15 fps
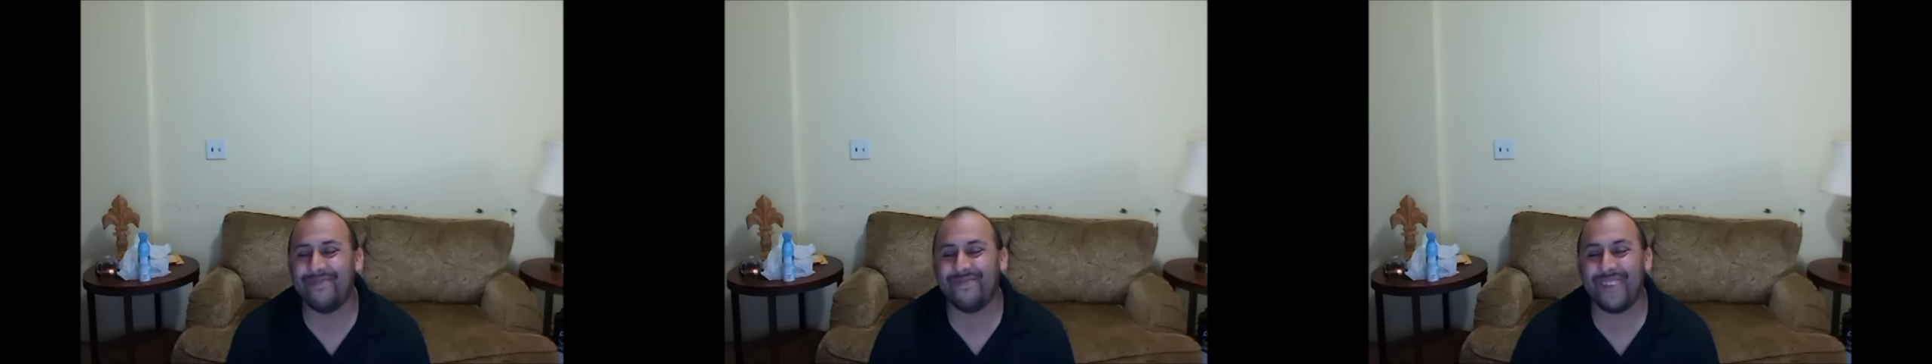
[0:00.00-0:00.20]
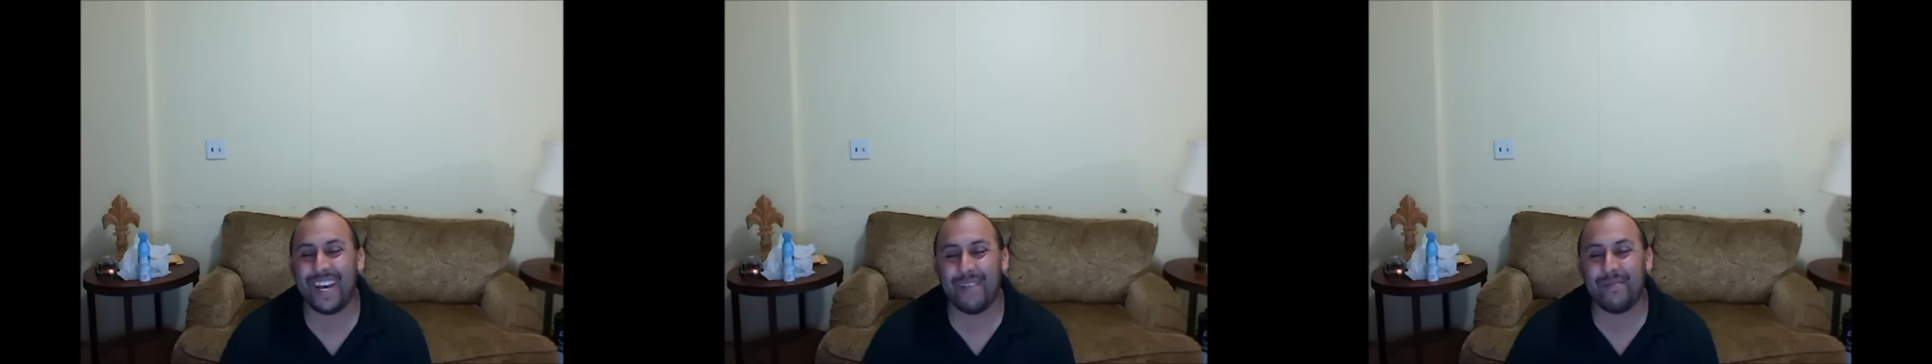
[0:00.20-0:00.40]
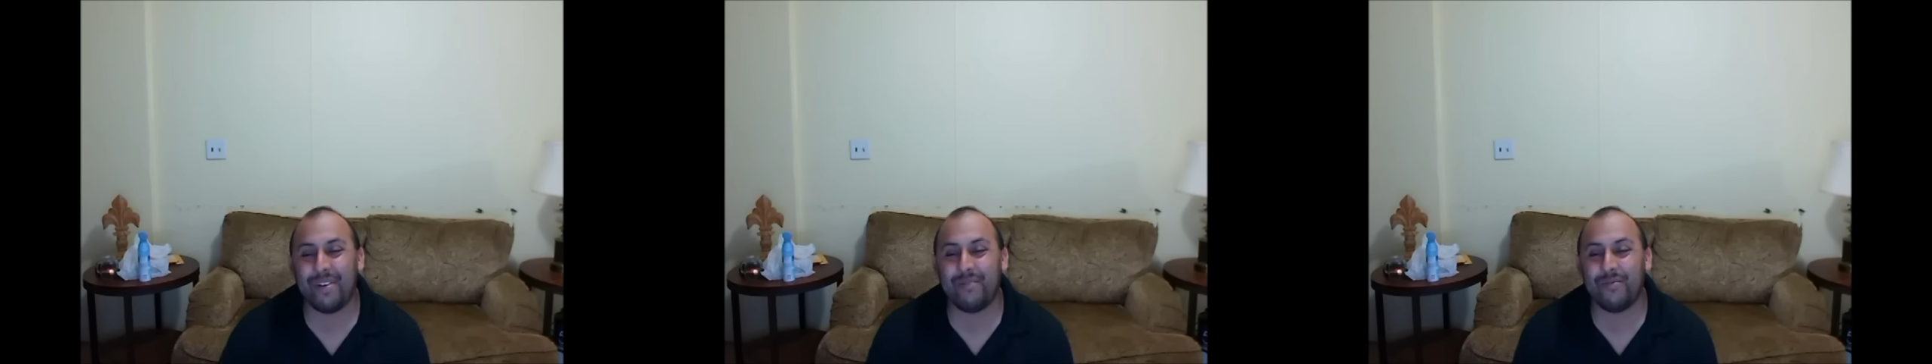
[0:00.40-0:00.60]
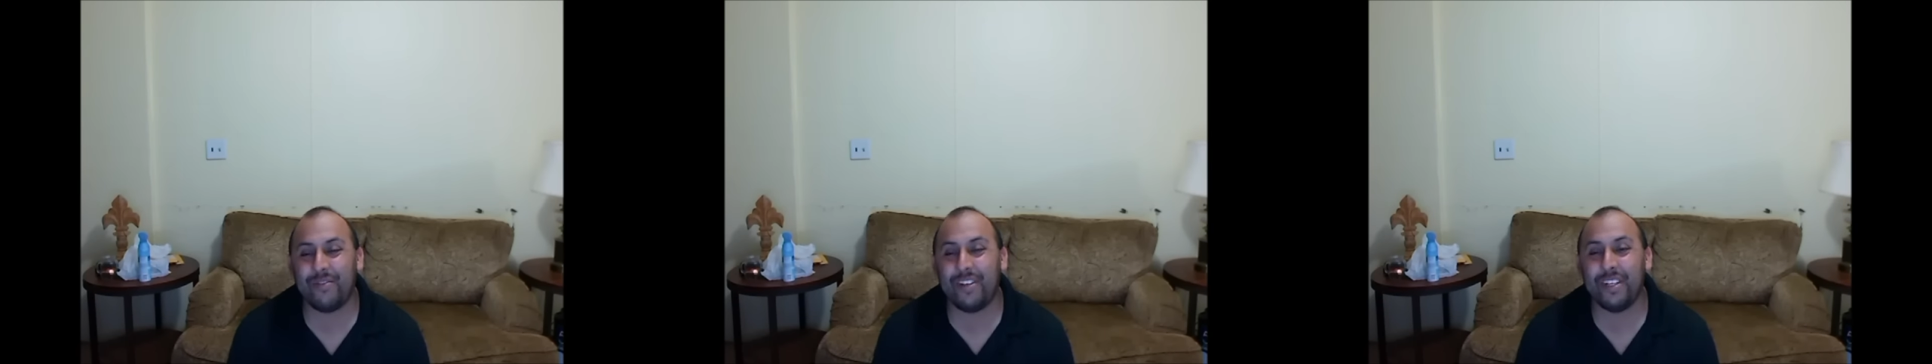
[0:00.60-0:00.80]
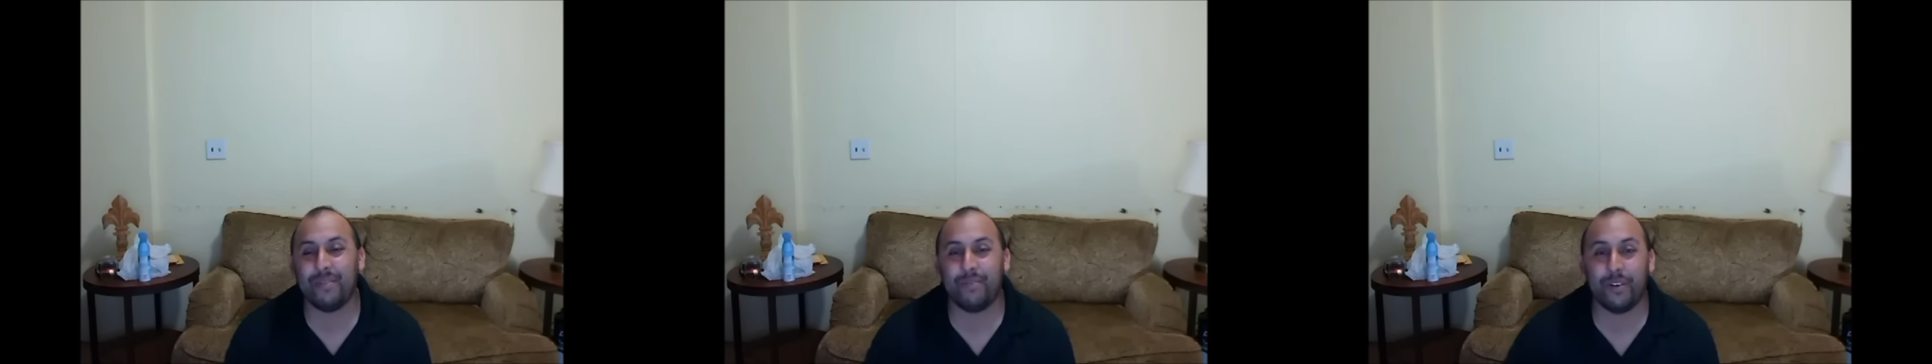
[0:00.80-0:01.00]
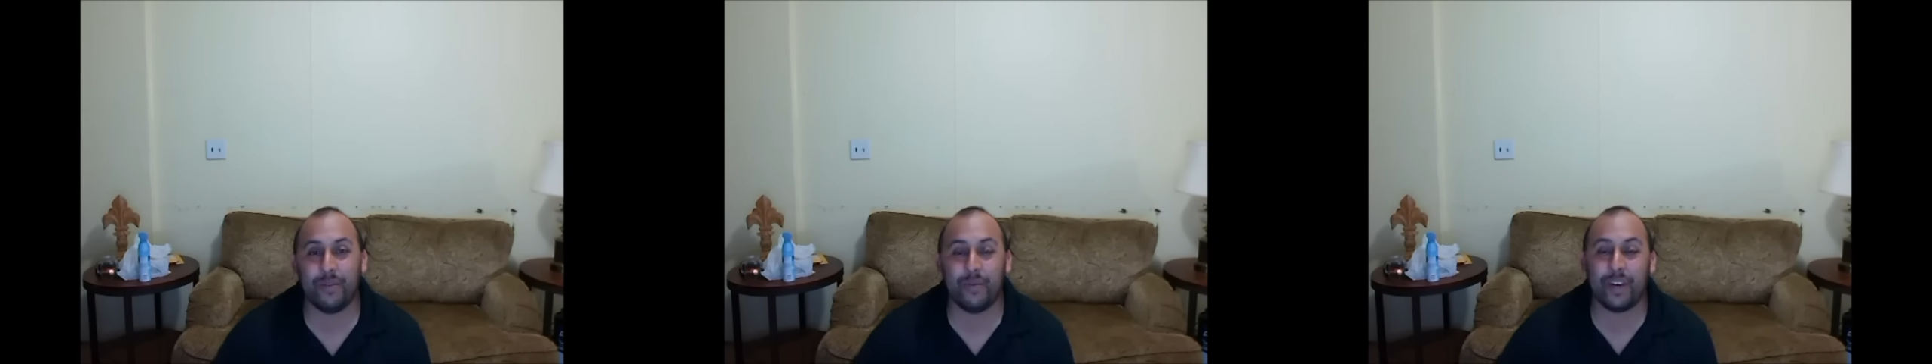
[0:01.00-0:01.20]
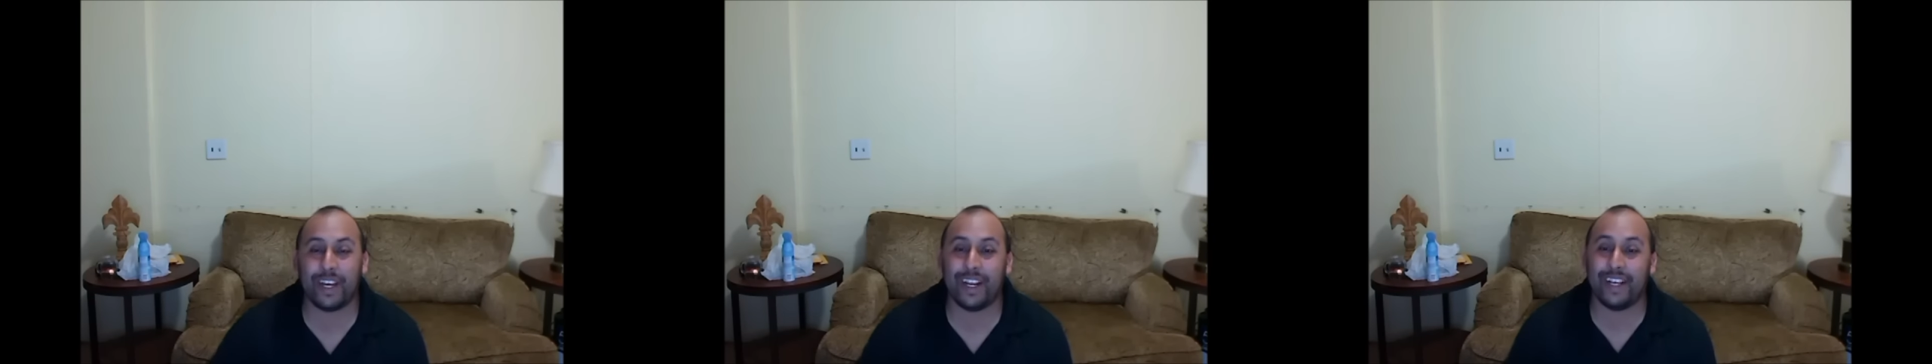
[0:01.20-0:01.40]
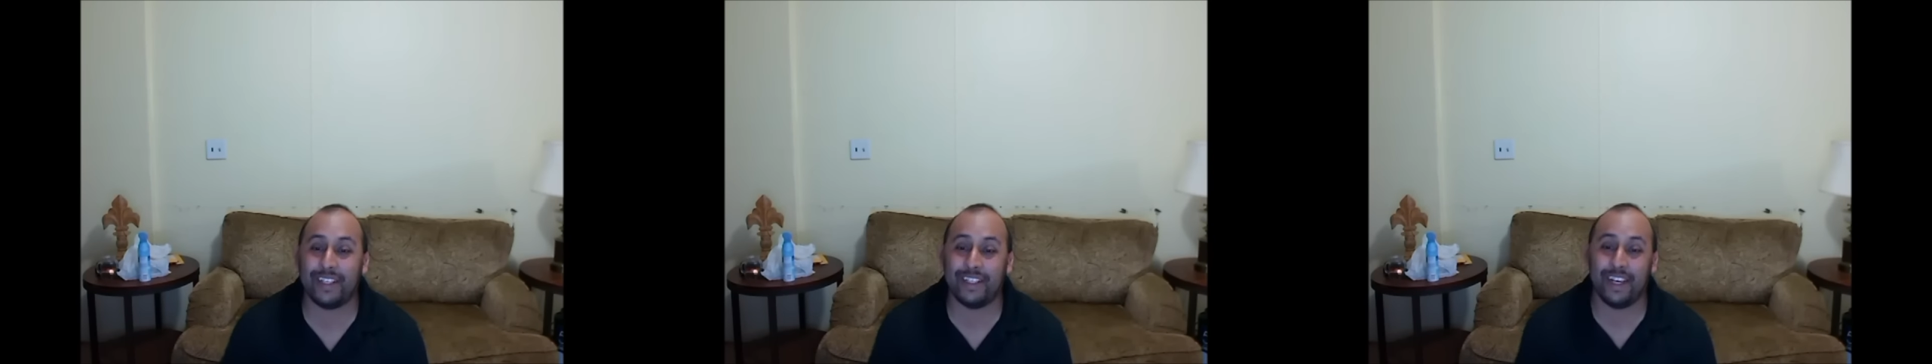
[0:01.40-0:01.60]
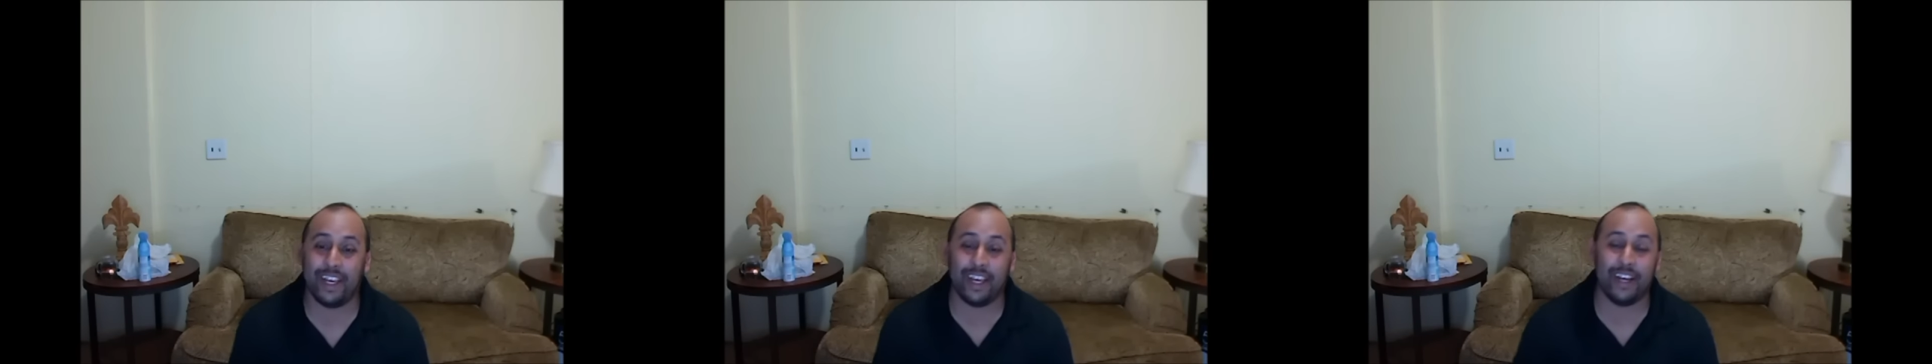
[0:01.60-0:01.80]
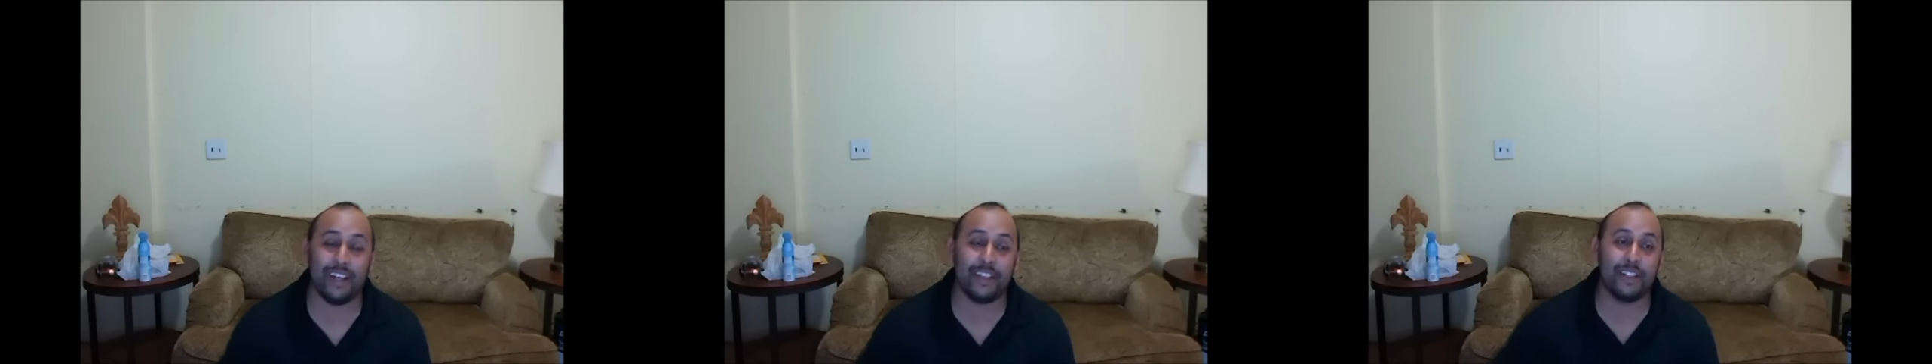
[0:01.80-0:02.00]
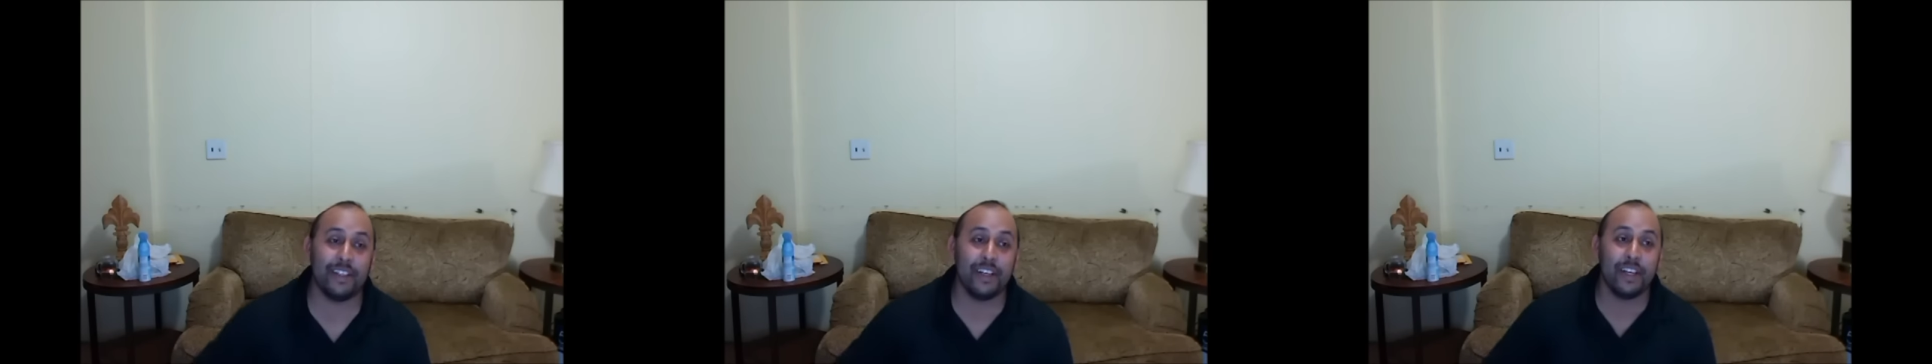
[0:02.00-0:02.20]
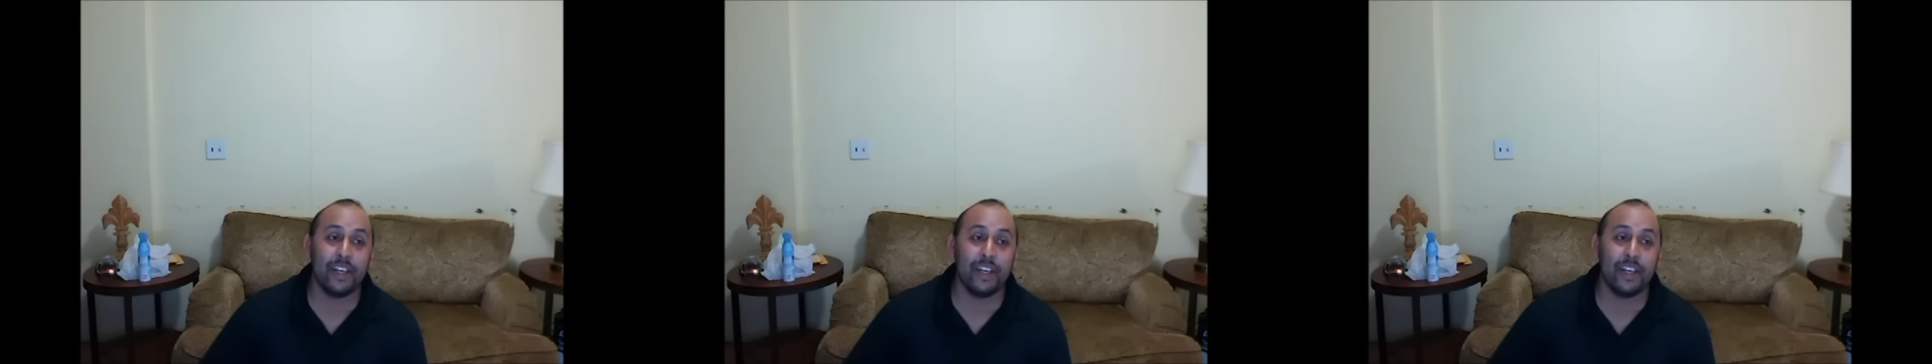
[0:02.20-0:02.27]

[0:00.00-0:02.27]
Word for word: Bad memories, but what can I say, guys?